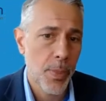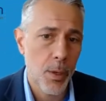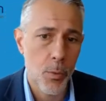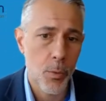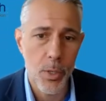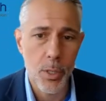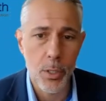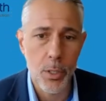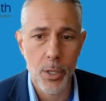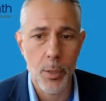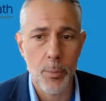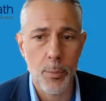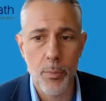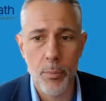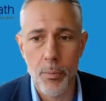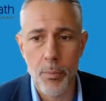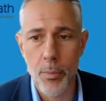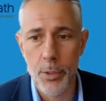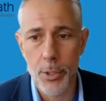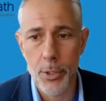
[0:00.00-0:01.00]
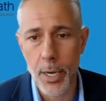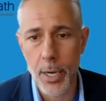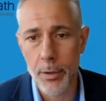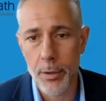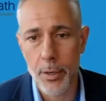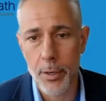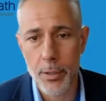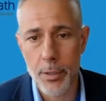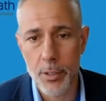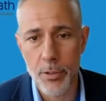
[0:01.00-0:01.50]
we look at the track
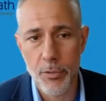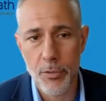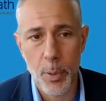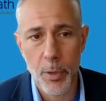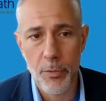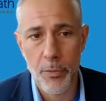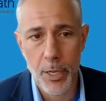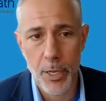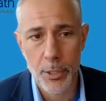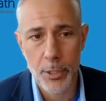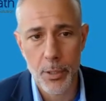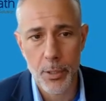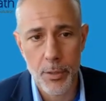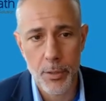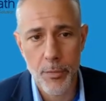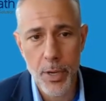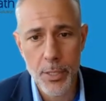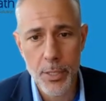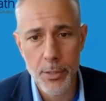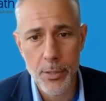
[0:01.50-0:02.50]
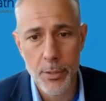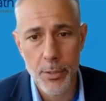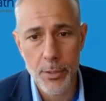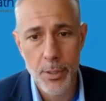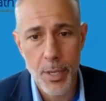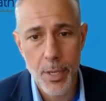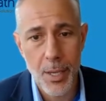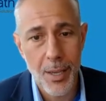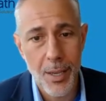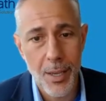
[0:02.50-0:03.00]
records of professional investors,
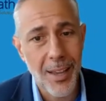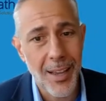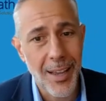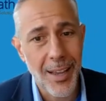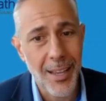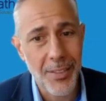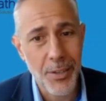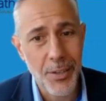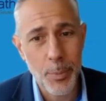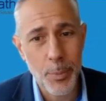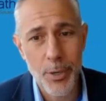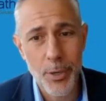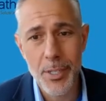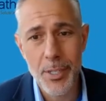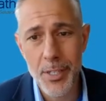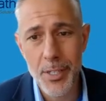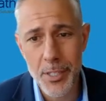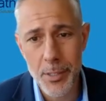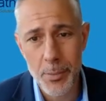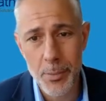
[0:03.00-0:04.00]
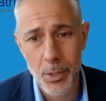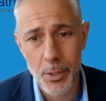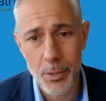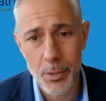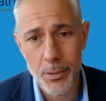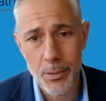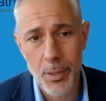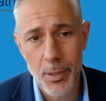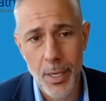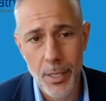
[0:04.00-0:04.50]
and they're pretty dismal.
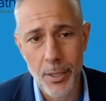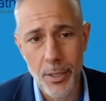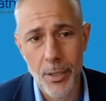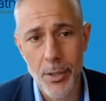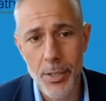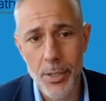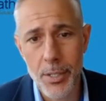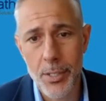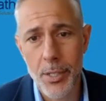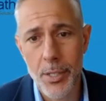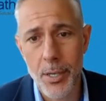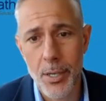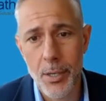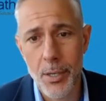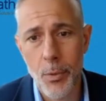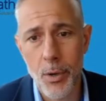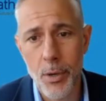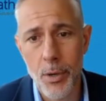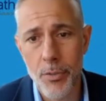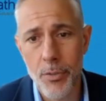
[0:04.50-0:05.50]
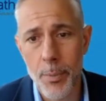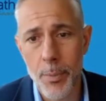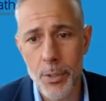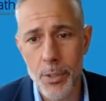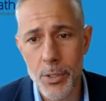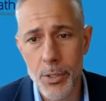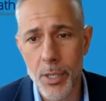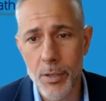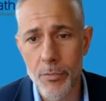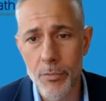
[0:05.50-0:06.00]
I call this study one of the
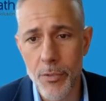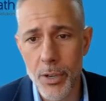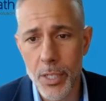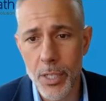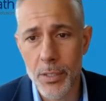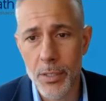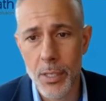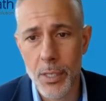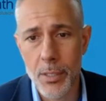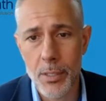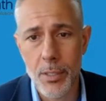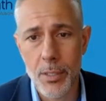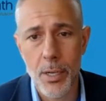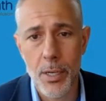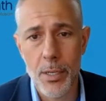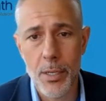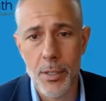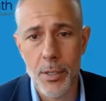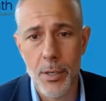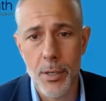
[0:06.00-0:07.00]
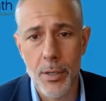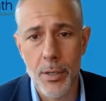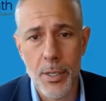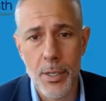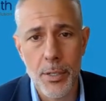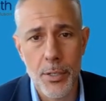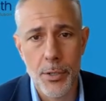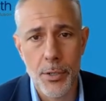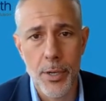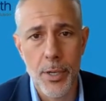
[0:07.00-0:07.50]
most convicting studies in our
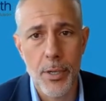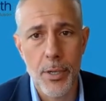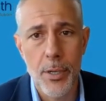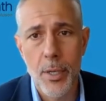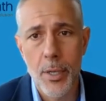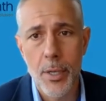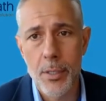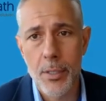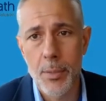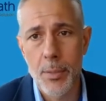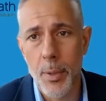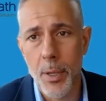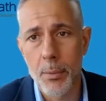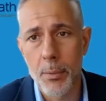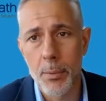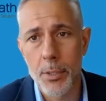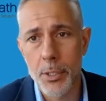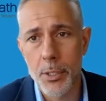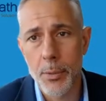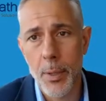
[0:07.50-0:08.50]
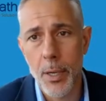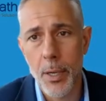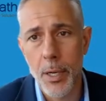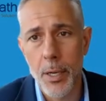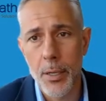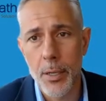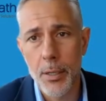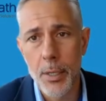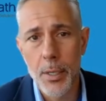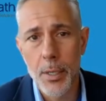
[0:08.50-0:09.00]
industry. It's published
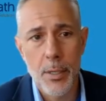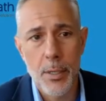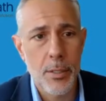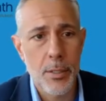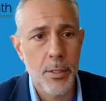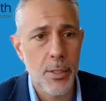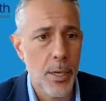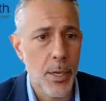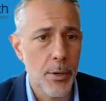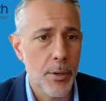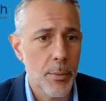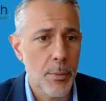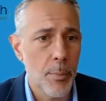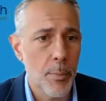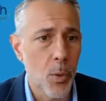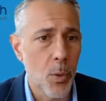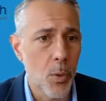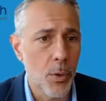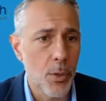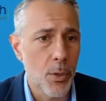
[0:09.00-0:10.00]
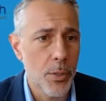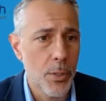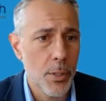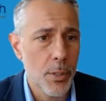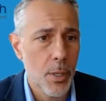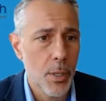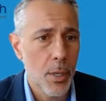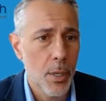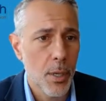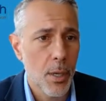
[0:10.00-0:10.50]
by Standard & Poor's,
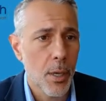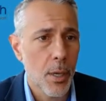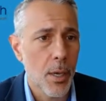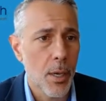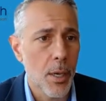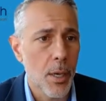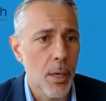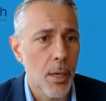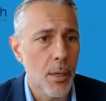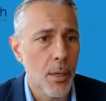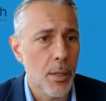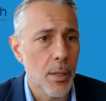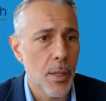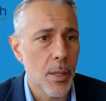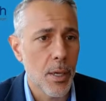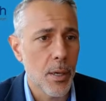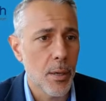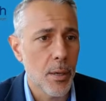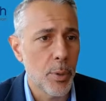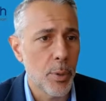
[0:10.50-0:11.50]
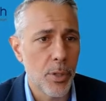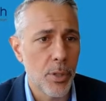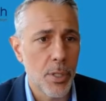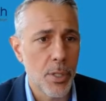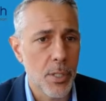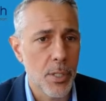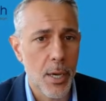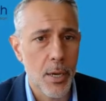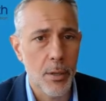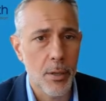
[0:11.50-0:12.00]
and they put
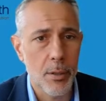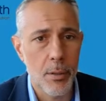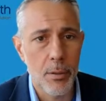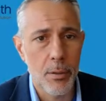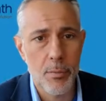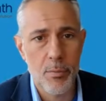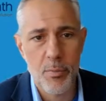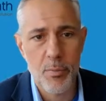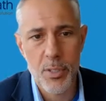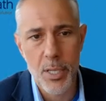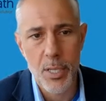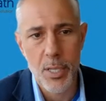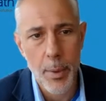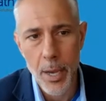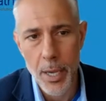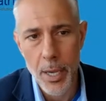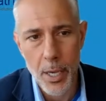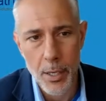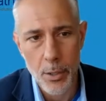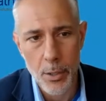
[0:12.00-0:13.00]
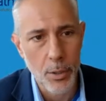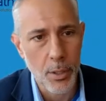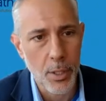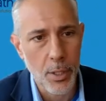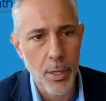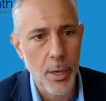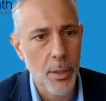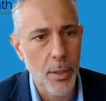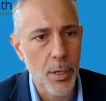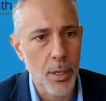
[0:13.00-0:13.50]
this out semi-annually,
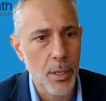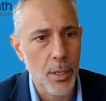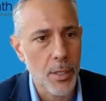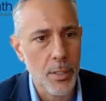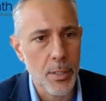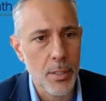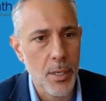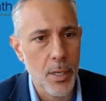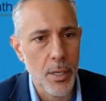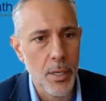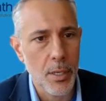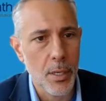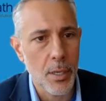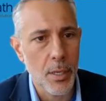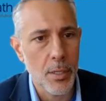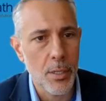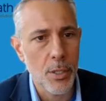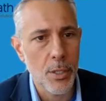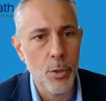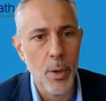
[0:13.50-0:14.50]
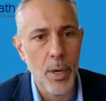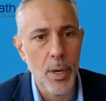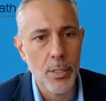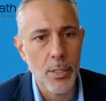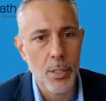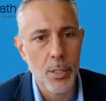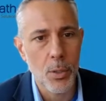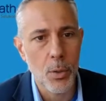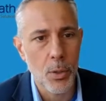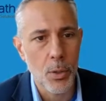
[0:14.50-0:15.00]
I think. It's a US
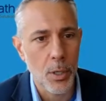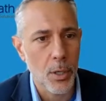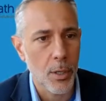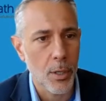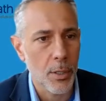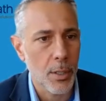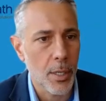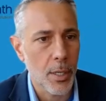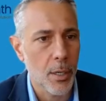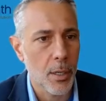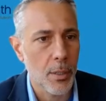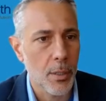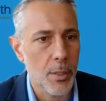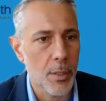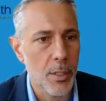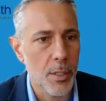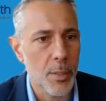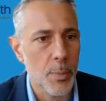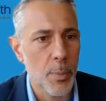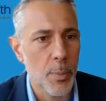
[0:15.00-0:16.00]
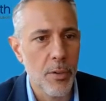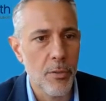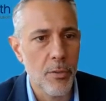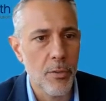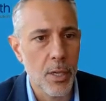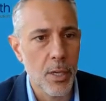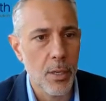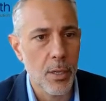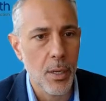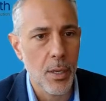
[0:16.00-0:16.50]
scorecard. They call it the
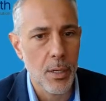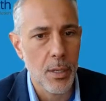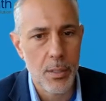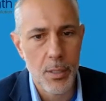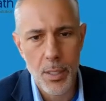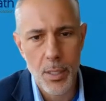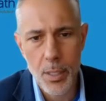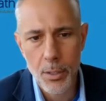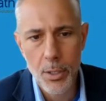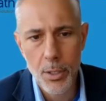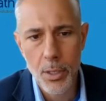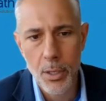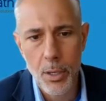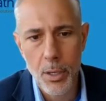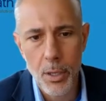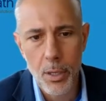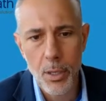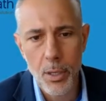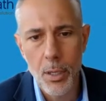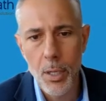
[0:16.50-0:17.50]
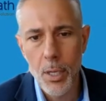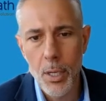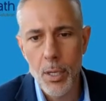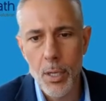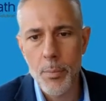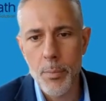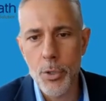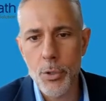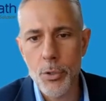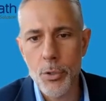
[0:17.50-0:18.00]
SPIVA index. And they look at all
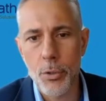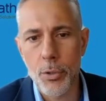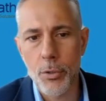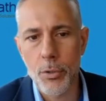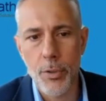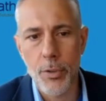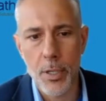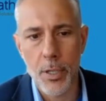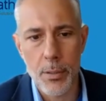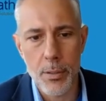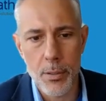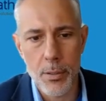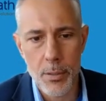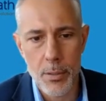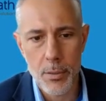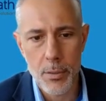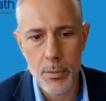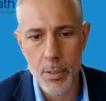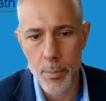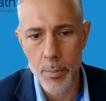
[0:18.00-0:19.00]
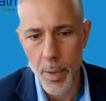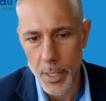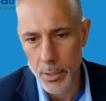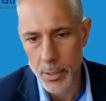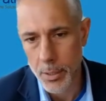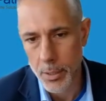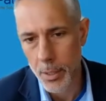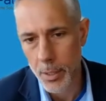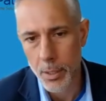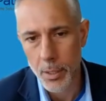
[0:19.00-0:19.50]
mutual funds,
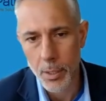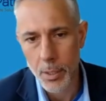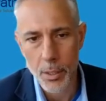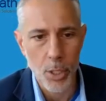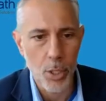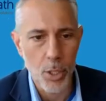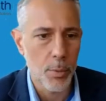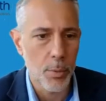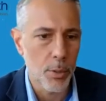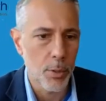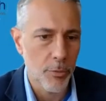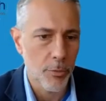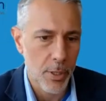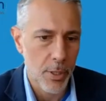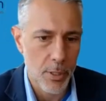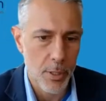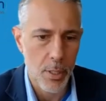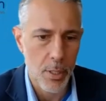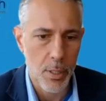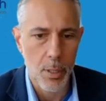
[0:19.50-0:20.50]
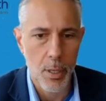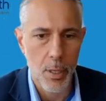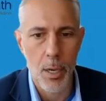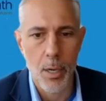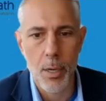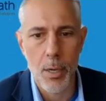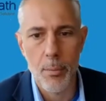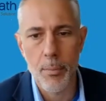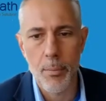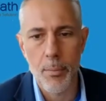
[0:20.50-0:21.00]
domestic and global, fixed
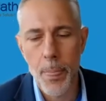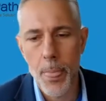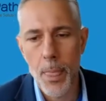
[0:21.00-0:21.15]
income,